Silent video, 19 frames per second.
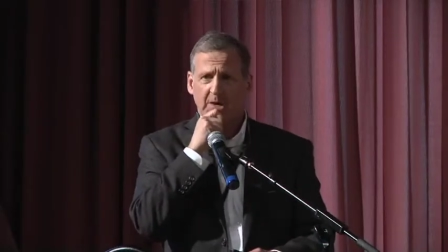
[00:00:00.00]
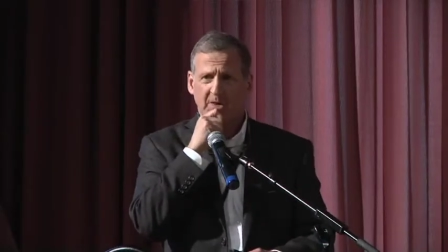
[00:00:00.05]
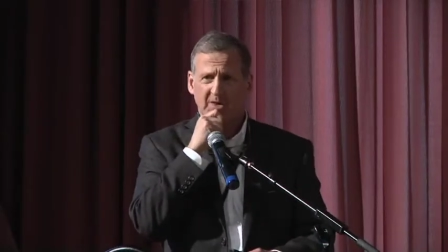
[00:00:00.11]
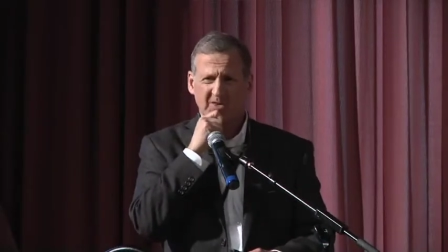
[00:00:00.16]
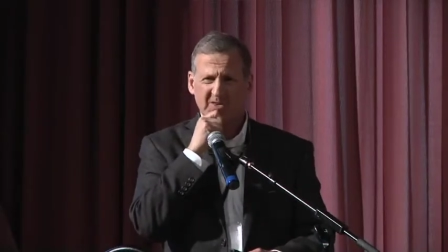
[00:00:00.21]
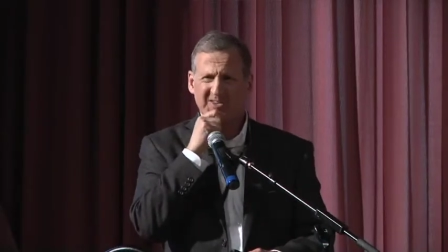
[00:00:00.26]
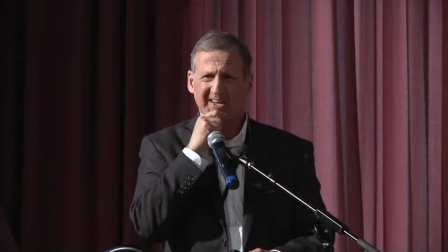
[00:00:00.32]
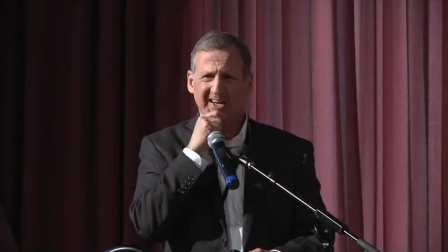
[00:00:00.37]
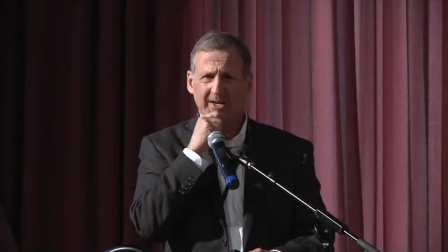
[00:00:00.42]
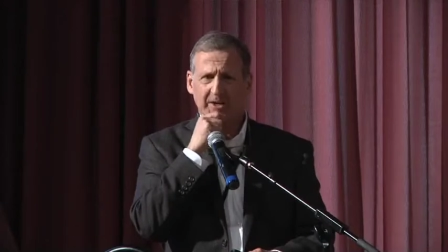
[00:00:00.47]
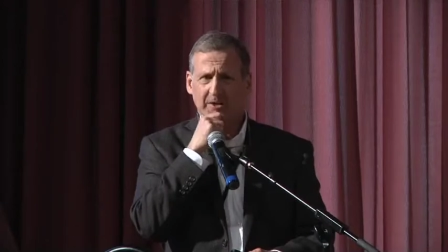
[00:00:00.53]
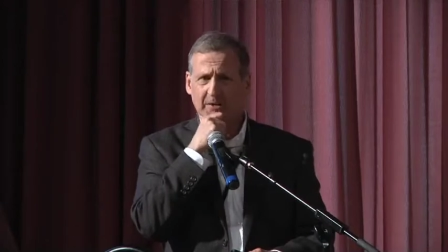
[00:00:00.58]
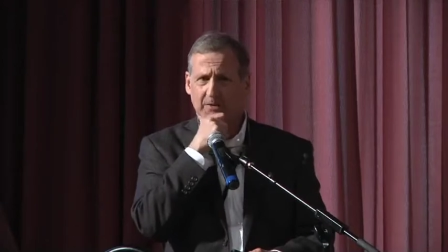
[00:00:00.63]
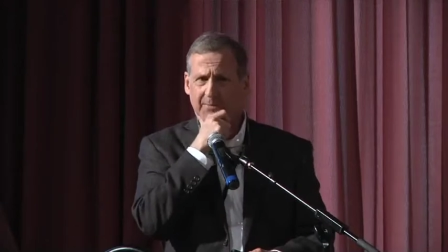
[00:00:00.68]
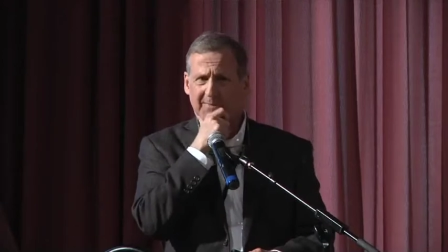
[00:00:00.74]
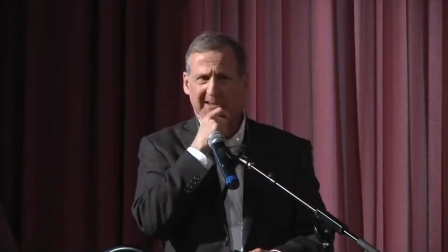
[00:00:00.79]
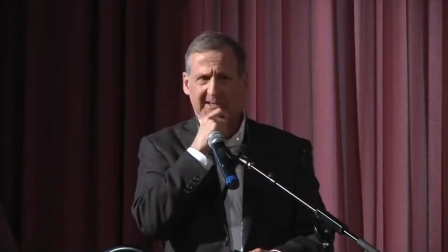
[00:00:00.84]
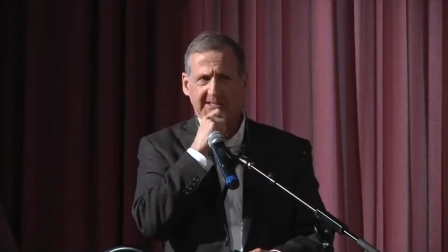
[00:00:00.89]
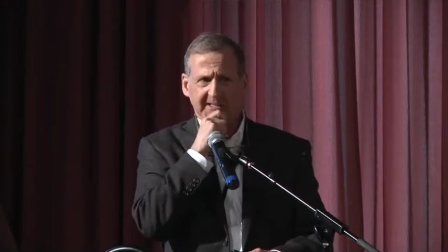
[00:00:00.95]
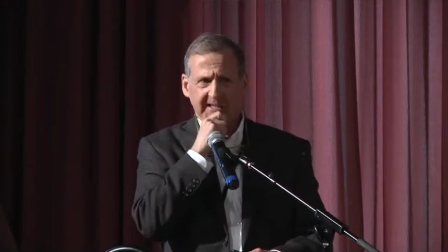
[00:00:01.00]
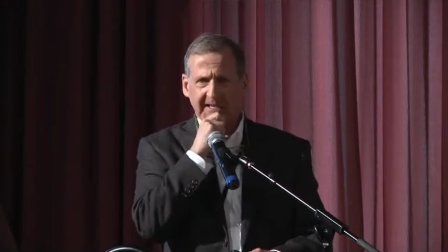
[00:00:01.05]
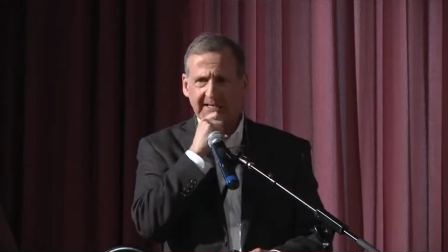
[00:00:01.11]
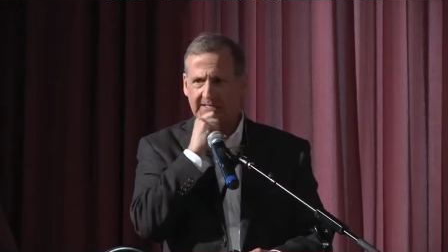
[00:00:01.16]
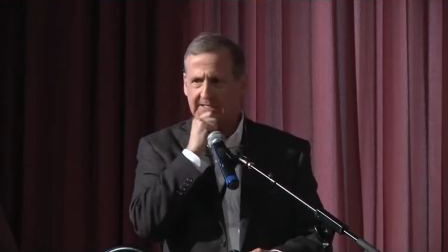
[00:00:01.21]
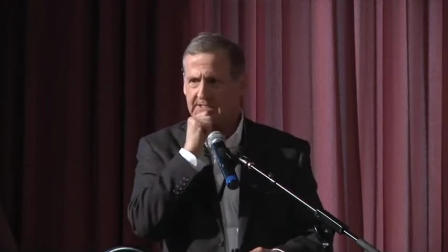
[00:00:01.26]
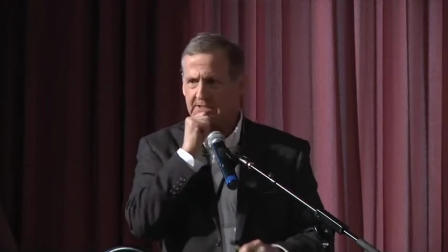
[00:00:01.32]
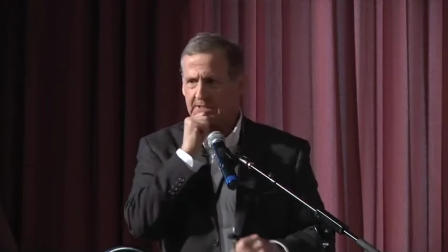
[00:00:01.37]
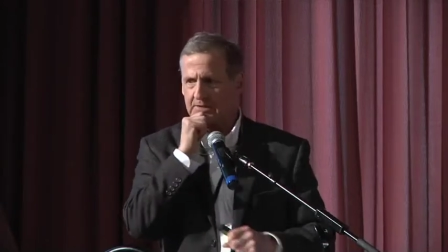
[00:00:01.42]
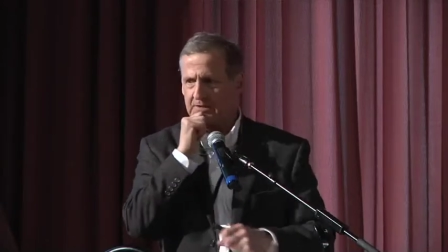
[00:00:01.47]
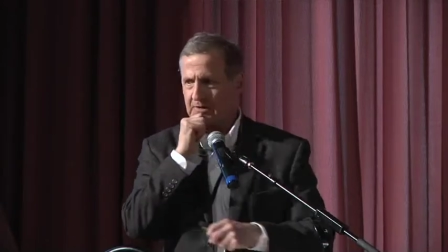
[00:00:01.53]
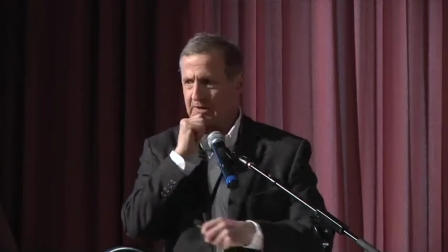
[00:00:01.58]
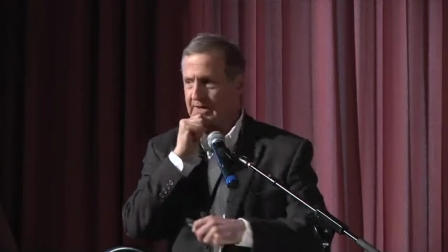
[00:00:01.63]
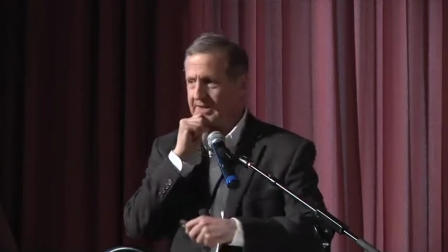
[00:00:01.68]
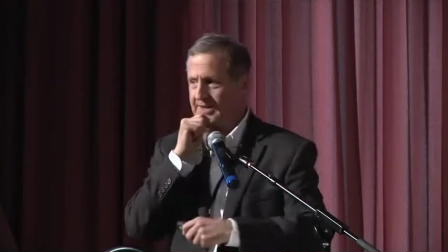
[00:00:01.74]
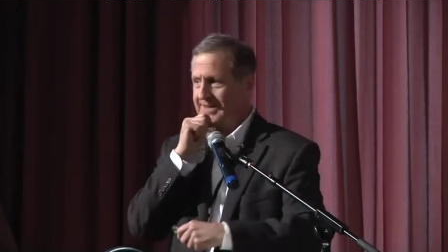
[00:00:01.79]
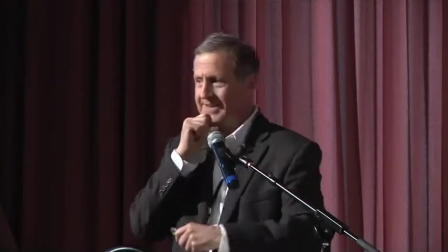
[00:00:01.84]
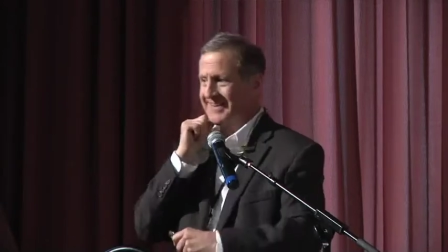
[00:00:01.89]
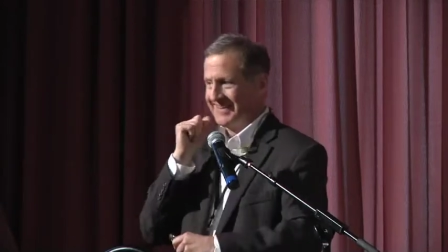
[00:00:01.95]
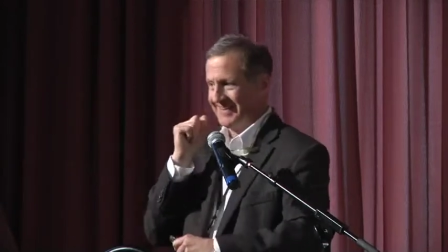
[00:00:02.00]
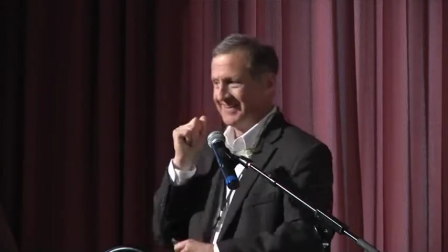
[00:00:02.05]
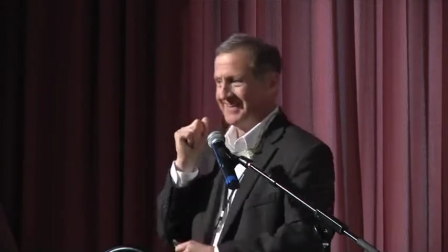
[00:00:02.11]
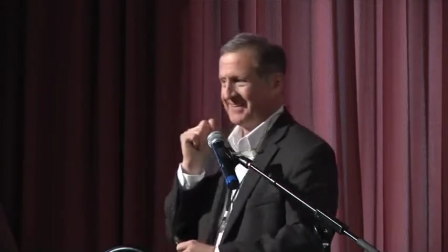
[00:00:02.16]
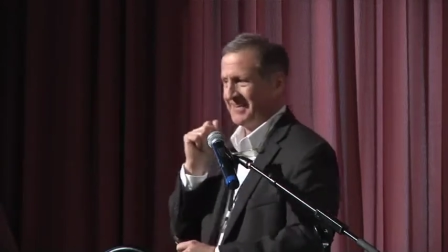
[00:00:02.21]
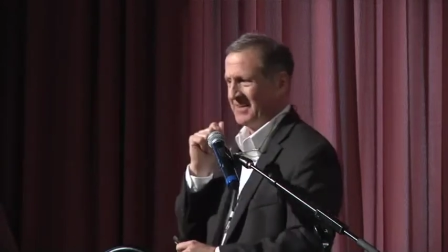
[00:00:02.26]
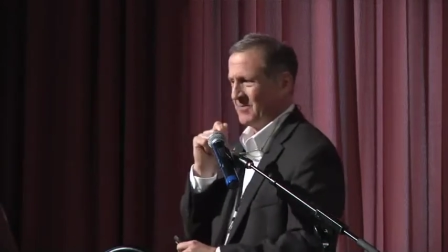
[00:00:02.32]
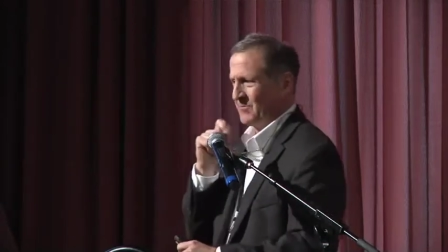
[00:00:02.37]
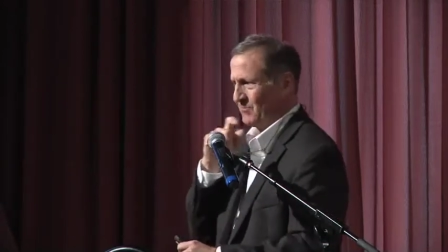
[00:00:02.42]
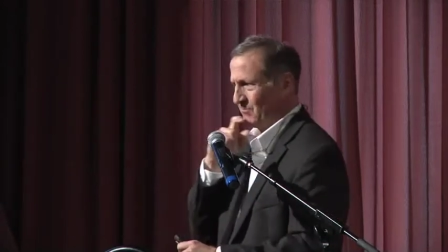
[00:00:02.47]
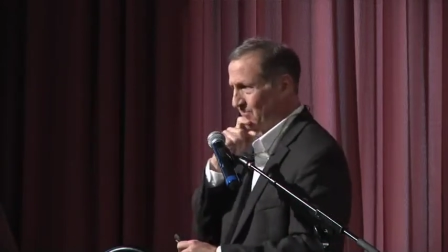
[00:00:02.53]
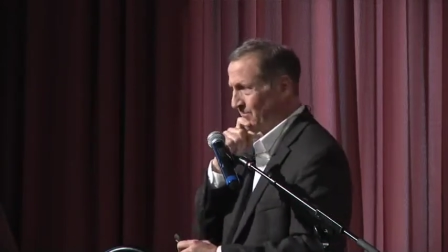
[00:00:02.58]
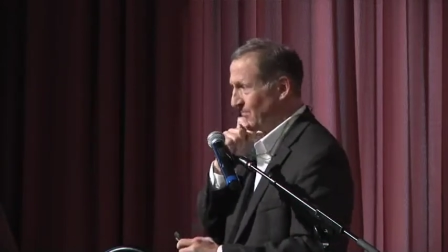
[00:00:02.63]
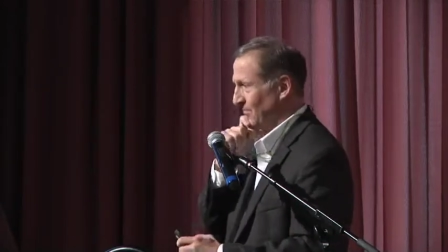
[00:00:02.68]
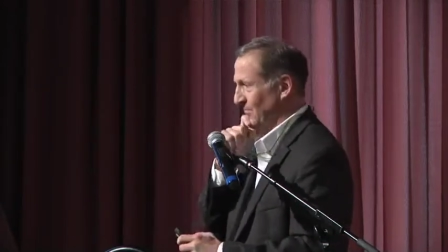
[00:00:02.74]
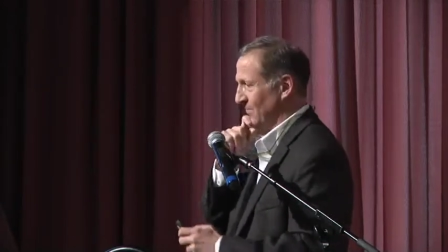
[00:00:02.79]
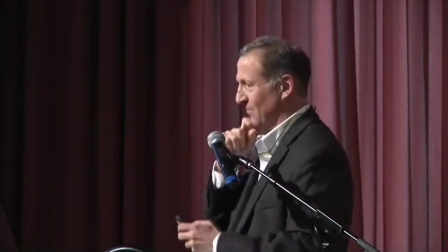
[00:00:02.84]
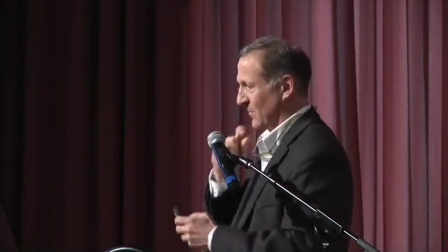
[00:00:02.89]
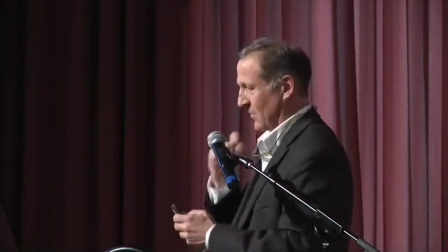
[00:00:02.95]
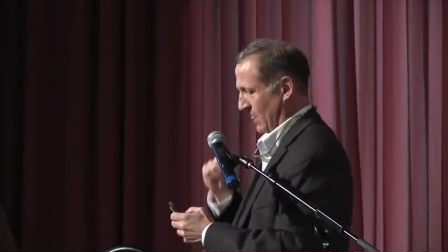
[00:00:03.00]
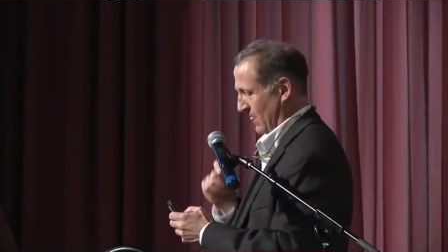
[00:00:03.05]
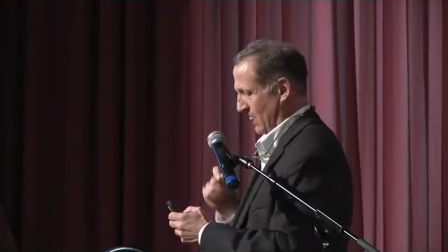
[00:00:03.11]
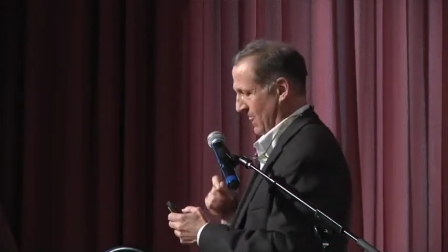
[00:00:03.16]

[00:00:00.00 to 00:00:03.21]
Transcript: those data don't make sense, right? Hmm.